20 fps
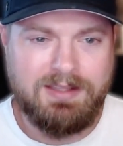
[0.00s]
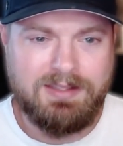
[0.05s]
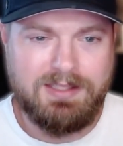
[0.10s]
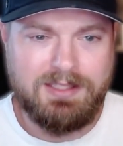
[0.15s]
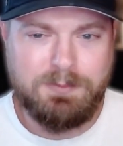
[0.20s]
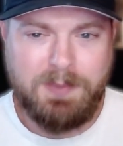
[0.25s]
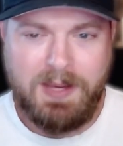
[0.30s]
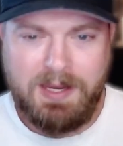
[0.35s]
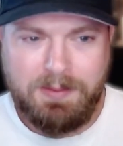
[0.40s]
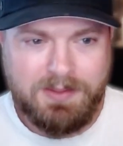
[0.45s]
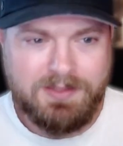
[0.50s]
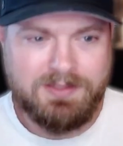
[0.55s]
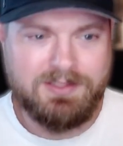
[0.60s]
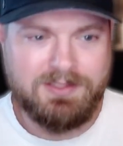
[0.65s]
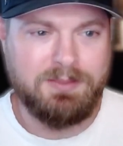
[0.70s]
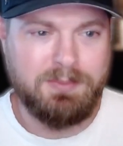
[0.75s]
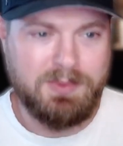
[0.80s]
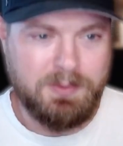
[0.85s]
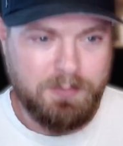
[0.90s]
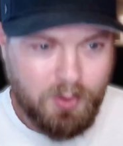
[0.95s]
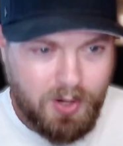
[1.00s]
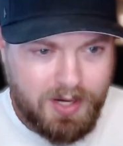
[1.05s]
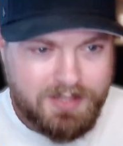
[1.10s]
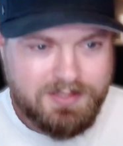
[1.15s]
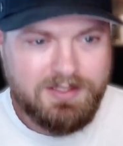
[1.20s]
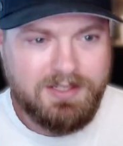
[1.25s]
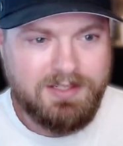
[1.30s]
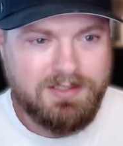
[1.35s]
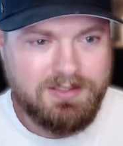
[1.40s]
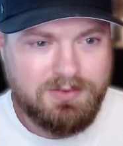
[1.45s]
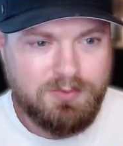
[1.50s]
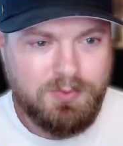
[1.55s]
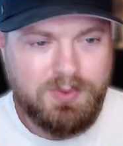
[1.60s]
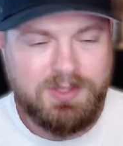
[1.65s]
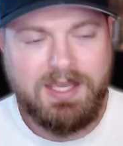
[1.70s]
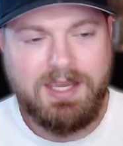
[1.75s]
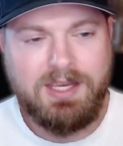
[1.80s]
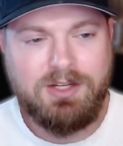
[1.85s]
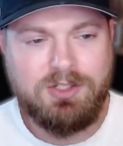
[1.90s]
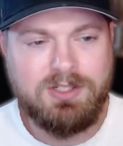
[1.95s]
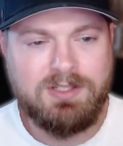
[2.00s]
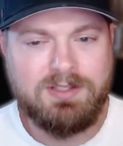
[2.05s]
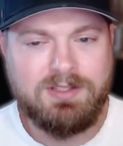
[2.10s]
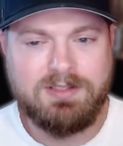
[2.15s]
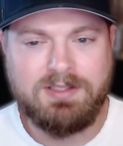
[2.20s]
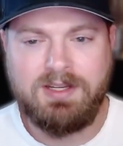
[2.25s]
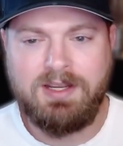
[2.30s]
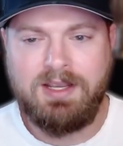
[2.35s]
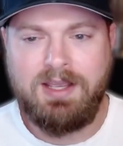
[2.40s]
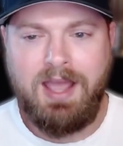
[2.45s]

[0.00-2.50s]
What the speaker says: these payments to be processed with agents.